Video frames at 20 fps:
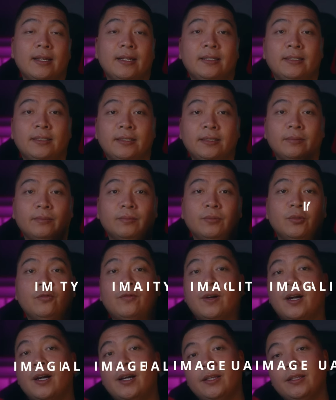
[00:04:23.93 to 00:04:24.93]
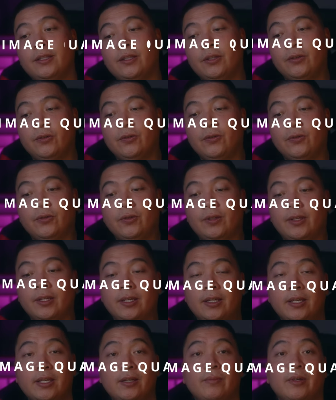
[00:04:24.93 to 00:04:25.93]
Let's move on to
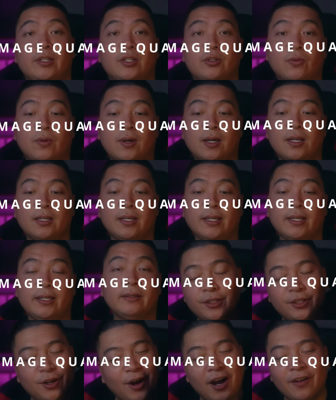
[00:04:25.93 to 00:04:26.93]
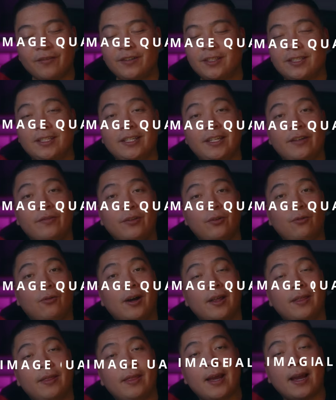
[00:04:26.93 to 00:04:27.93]
the image quality. So obviously if you
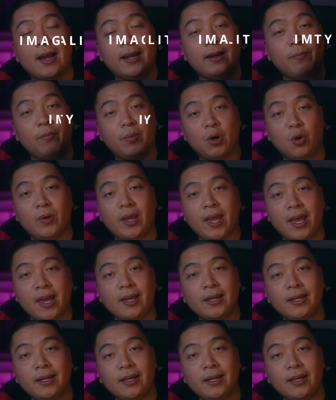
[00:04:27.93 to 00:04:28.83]
want that bokeh